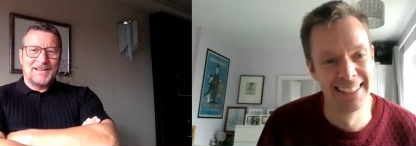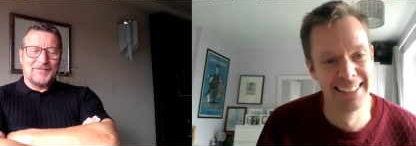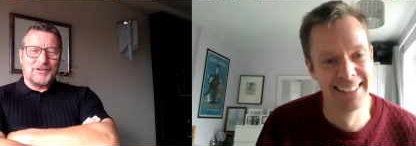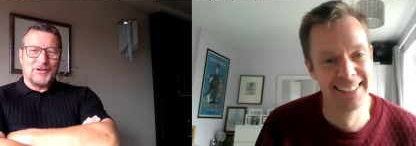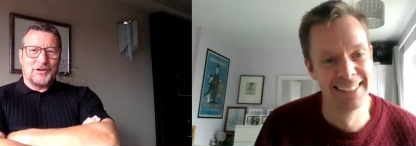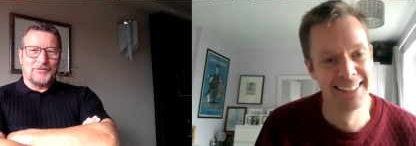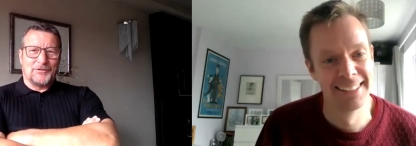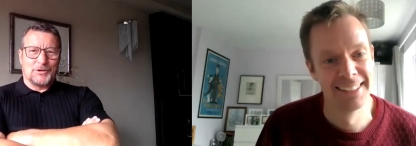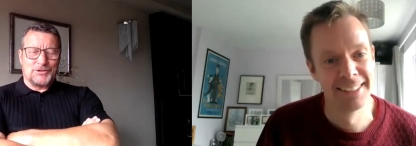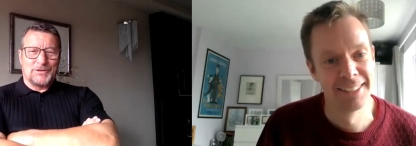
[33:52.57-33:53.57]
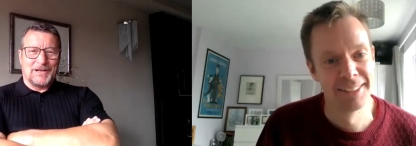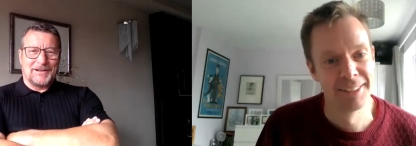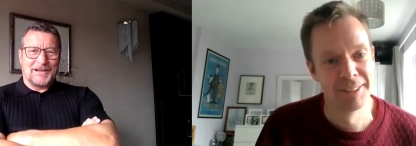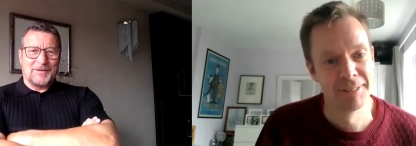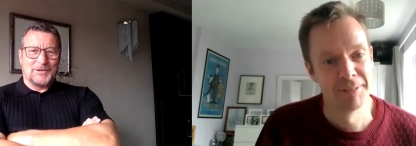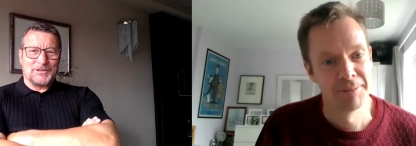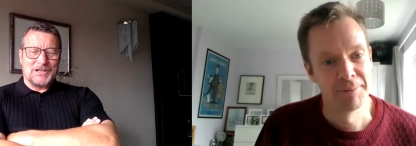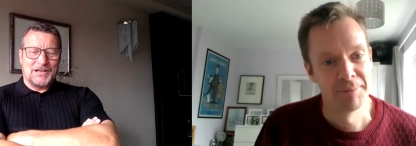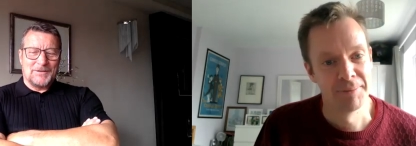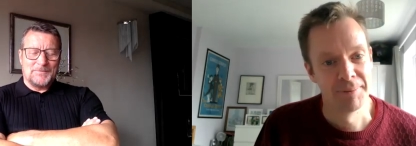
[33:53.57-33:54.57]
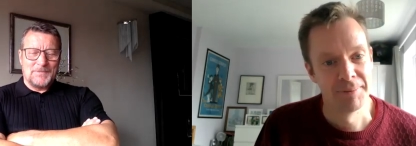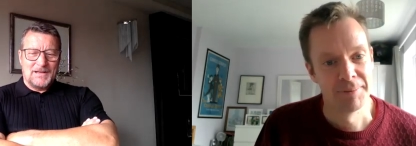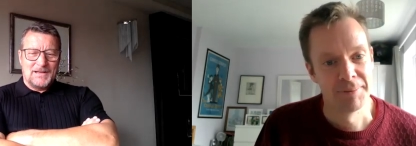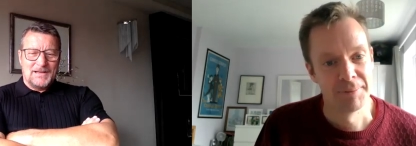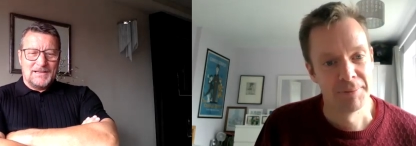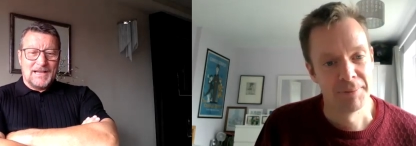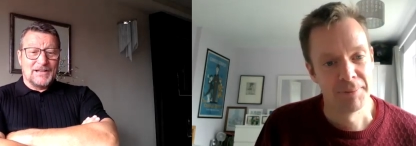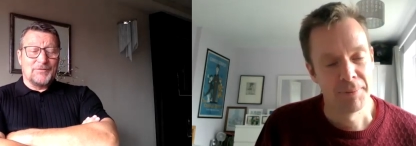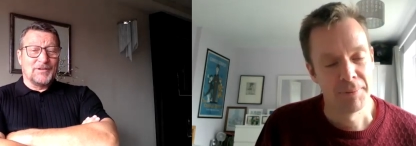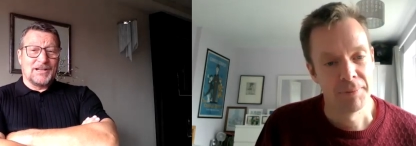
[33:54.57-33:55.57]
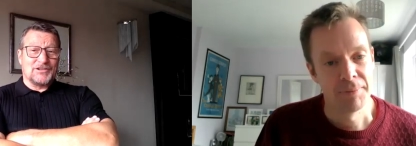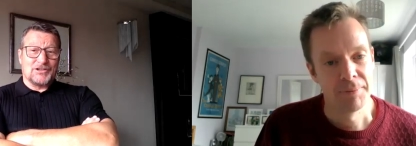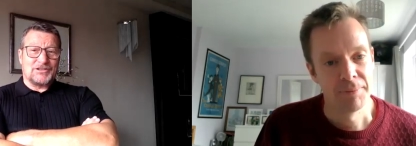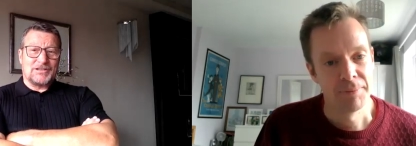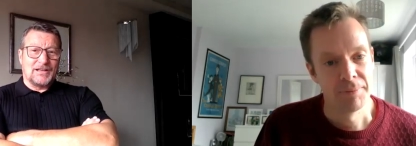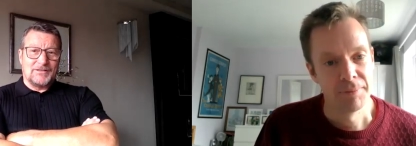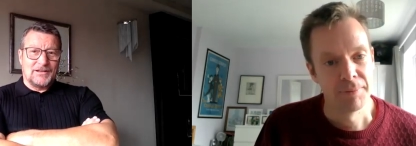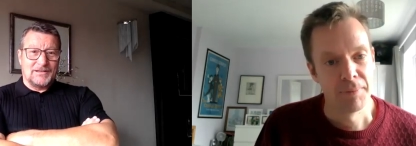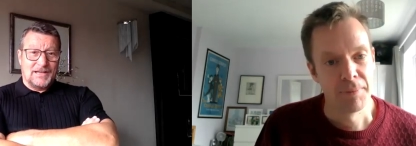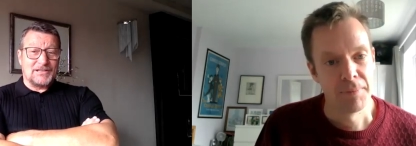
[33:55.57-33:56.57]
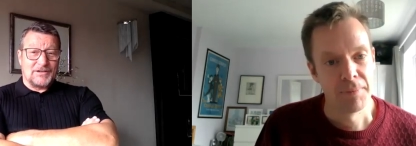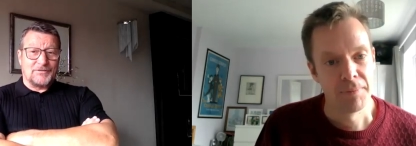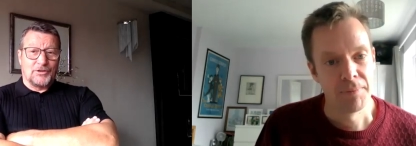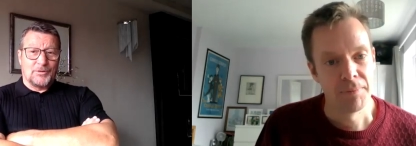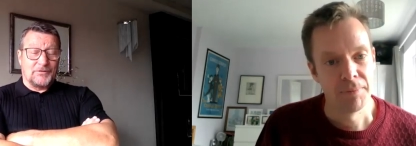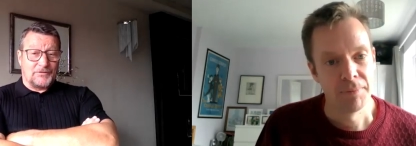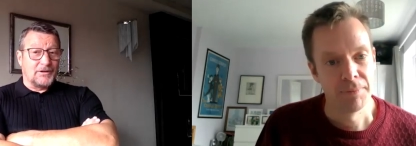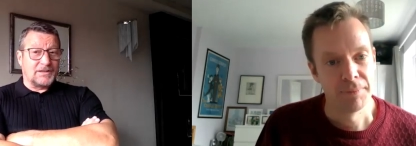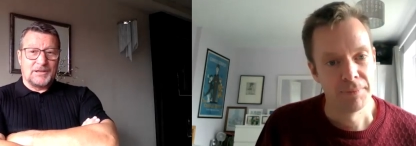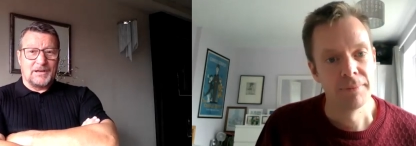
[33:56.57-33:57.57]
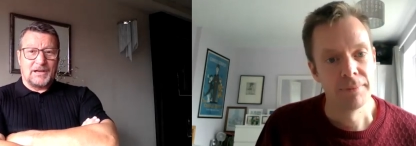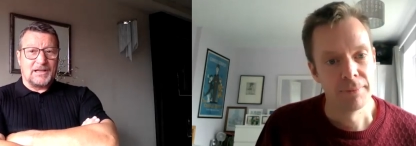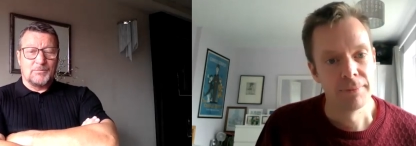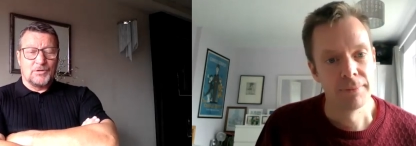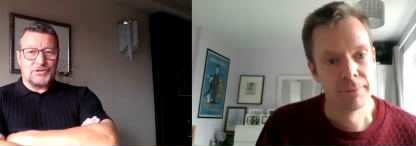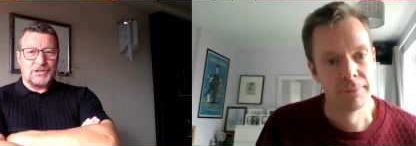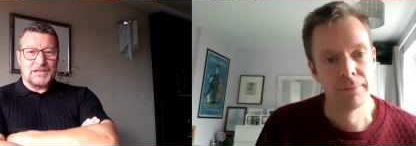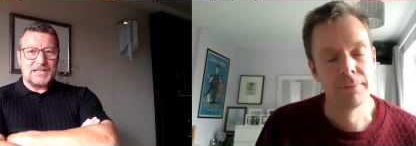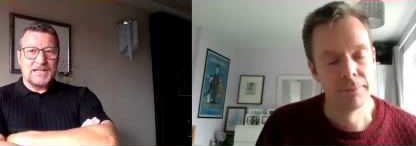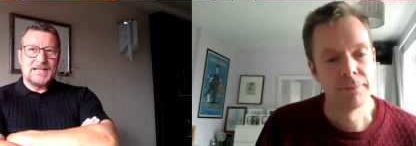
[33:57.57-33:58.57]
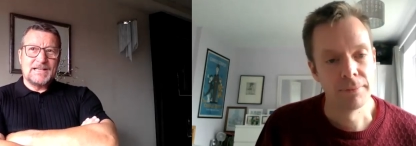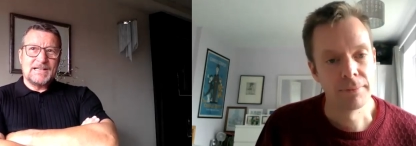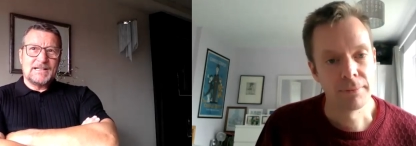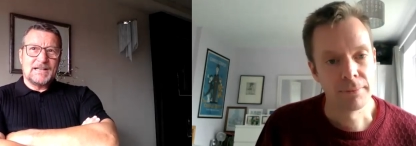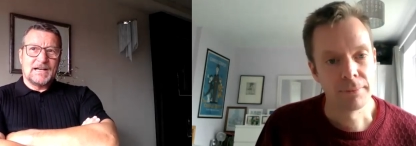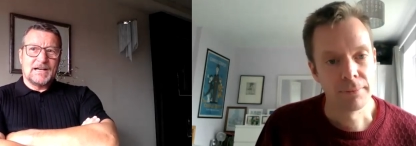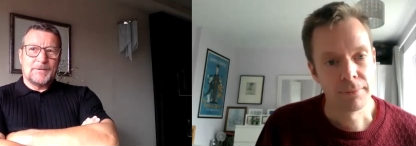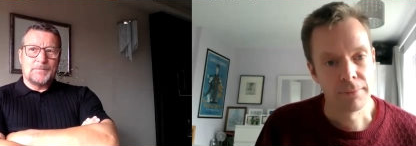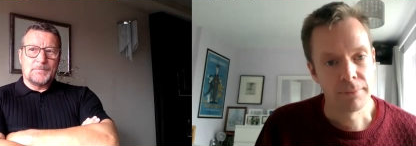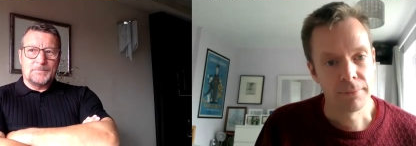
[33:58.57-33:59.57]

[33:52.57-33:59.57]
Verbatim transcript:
Speaker 1: I've got the odd photo now again, but um, yeah, generally I just uh, the, yes I've got them. I've got to keep I keep most things. Um,